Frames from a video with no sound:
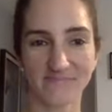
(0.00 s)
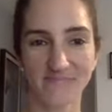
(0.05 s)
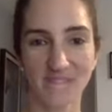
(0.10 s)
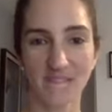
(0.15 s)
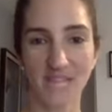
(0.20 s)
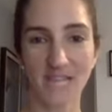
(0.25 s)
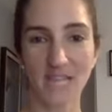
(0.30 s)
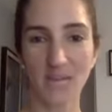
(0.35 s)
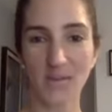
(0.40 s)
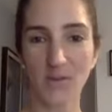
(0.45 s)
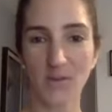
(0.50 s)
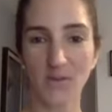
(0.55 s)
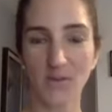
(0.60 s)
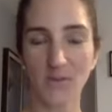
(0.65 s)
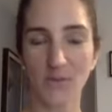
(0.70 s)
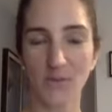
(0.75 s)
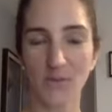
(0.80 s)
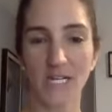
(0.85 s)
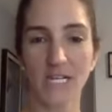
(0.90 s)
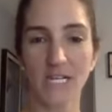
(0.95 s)
Hello,
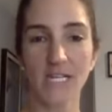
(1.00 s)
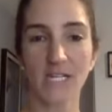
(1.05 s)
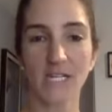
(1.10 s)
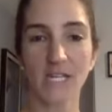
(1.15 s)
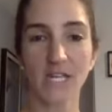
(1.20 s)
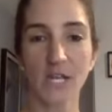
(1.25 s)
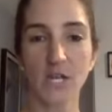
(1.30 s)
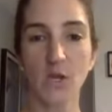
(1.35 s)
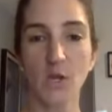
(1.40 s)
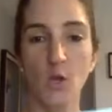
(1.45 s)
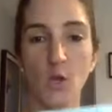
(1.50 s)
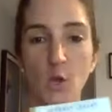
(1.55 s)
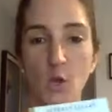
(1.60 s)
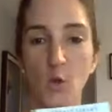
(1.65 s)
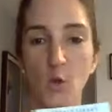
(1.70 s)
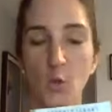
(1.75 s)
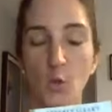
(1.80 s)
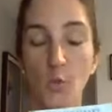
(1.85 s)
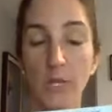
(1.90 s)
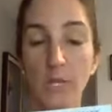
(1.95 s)
everybody.
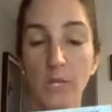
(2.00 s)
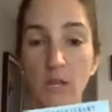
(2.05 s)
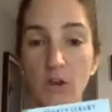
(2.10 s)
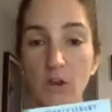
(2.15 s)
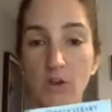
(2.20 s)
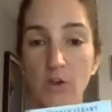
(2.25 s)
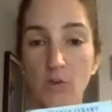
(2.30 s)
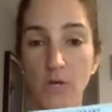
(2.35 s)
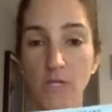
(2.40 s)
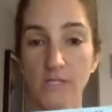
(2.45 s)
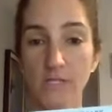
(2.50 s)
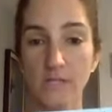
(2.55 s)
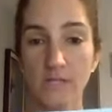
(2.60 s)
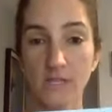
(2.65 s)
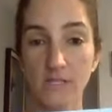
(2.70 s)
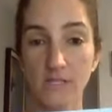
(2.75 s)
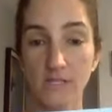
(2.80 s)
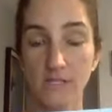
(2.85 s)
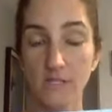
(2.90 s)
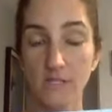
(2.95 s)
We are going to
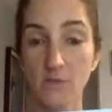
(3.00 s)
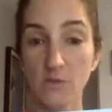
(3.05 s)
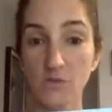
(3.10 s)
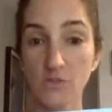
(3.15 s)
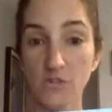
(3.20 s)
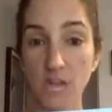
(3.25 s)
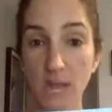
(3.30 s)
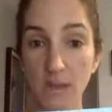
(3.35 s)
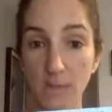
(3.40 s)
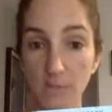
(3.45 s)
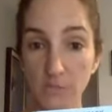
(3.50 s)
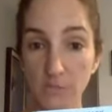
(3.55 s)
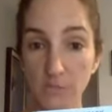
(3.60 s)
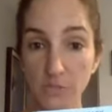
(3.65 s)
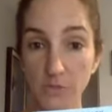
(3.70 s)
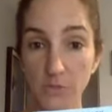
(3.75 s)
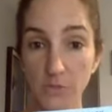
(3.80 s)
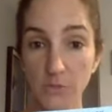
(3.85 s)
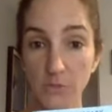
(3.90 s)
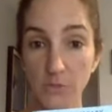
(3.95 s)
continue chapter
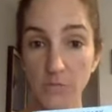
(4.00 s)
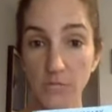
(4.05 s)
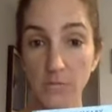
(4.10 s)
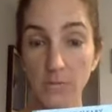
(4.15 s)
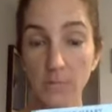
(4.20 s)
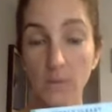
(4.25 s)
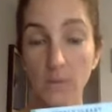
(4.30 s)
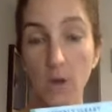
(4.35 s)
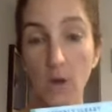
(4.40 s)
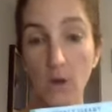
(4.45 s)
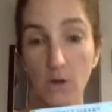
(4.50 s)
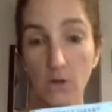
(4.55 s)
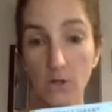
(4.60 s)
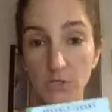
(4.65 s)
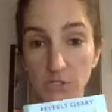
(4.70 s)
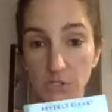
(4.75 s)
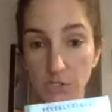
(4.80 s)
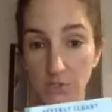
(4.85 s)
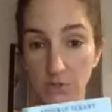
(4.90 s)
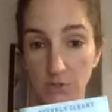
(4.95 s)
3, part
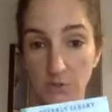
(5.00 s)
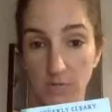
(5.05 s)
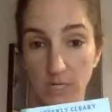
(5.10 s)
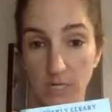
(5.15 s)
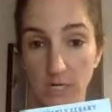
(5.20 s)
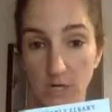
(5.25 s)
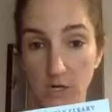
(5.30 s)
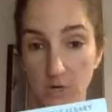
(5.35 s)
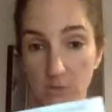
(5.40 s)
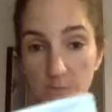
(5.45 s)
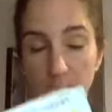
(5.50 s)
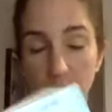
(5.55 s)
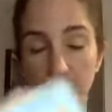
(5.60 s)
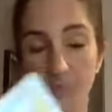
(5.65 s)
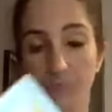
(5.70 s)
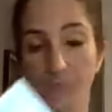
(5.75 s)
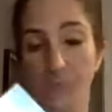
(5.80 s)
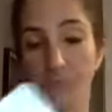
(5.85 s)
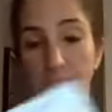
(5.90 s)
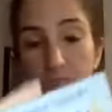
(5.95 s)
2 here.
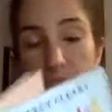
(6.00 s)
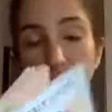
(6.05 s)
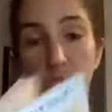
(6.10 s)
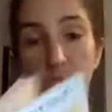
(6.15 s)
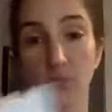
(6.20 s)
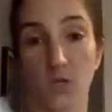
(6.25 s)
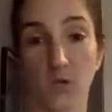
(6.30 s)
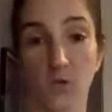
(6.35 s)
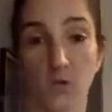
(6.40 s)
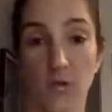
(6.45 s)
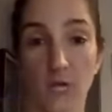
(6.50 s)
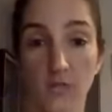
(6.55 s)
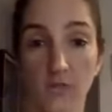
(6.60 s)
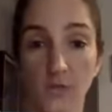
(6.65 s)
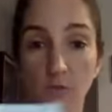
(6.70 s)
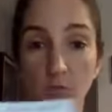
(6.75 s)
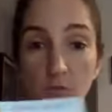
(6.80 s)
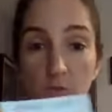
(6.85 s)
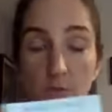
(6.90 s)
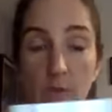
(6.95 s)
Okay,
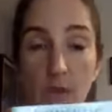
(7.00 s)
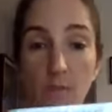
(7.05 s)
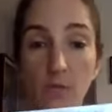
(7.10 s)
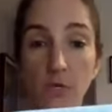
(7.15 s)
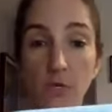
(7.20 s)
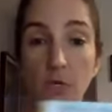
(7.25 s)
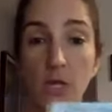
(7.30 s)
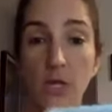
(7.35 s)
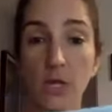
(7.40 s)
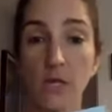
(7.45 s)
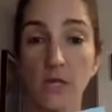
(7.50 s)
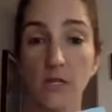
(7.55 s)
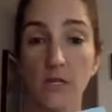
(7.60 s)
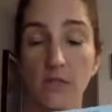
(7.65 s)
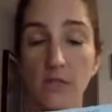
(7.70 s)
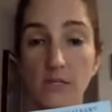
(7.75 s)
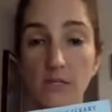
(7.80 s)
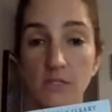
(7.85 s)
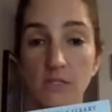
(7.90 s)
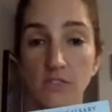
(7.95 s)
so remember,
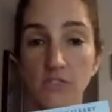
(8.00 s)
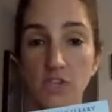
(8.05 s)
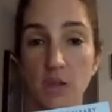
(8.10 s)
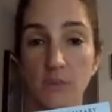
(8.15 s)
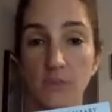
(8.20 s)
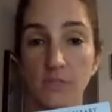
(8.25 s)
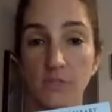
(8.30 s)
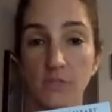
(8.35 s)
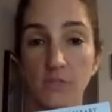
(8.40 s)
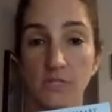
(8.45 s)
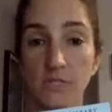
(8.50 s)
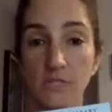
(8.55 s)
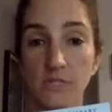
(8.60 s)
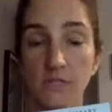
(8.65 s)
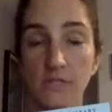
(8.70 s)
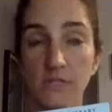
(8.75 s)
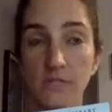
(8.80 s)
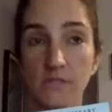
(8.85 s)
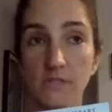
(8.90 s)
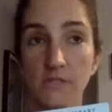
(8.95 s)
this chapter
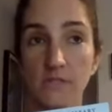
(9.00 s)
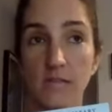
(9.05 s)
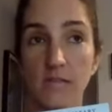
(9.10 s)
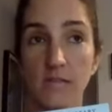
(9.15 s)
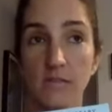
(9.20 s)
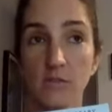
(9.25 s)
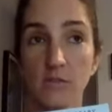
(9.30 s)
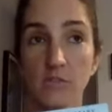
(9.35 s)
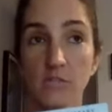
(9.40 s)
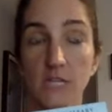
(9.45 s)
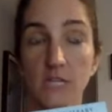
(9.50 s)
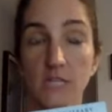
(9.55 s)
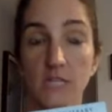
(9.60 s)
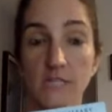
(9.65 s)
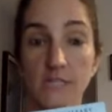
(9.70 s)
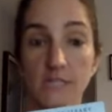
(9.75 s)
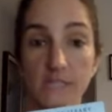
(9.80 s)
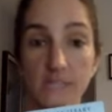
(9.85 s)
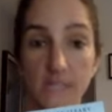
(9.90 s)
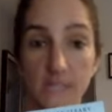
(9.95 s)
is titled
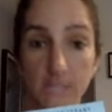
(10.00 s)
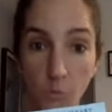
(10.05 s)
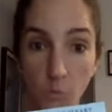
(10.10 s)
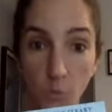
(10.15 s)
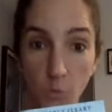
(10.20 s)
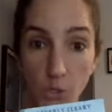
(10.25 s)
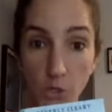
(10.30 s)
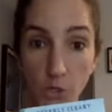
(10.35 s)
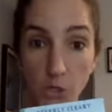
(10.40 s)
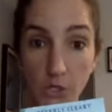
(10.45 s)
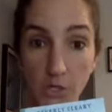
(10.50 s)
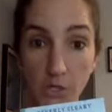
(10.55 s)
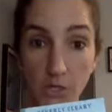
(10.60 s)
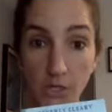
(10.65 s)
Seat Work,